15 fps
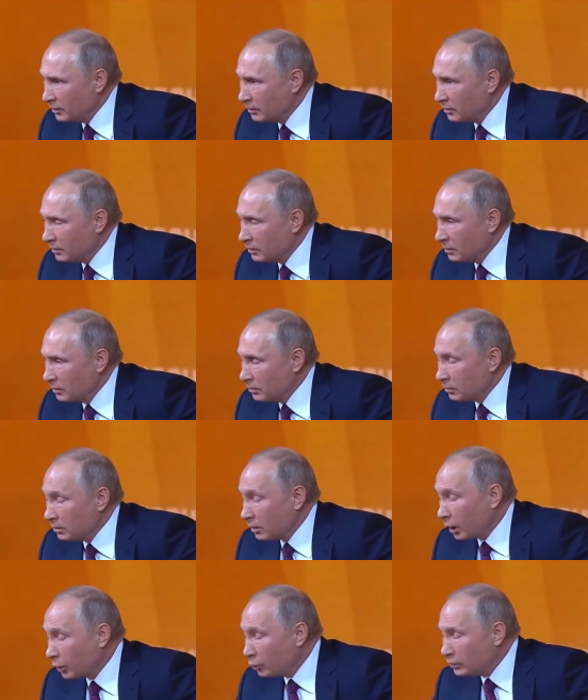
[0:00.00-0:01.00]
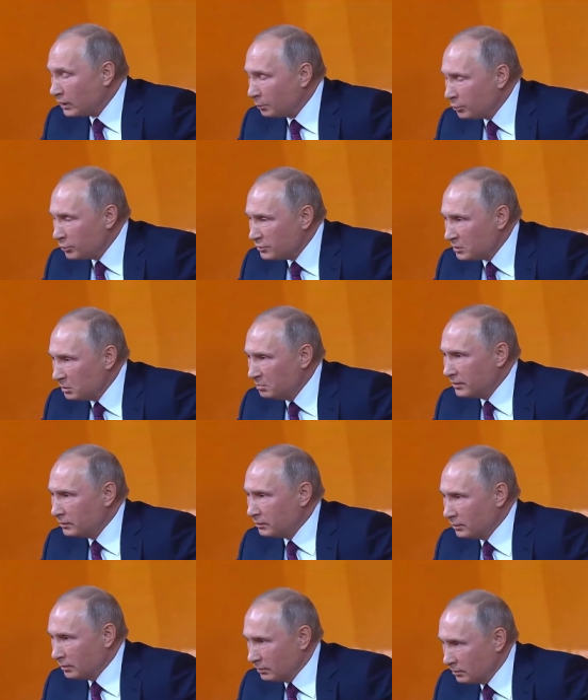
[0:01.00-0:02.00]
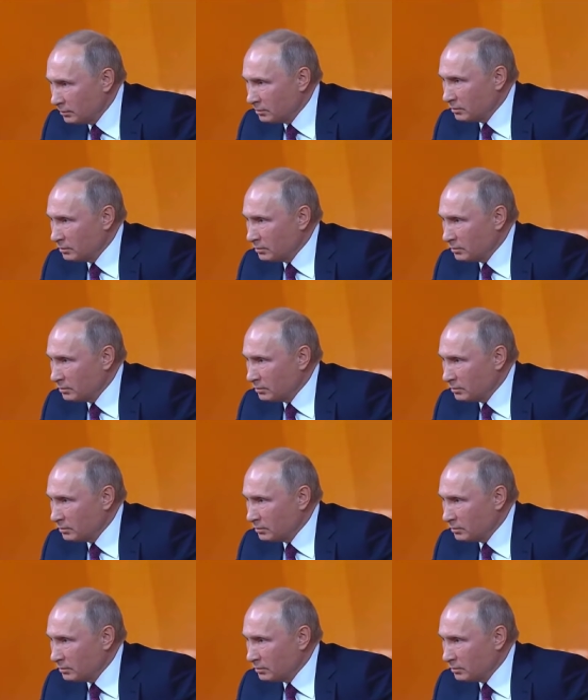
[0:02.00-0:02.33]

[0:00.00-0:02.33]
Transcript: conventional weapons, if it's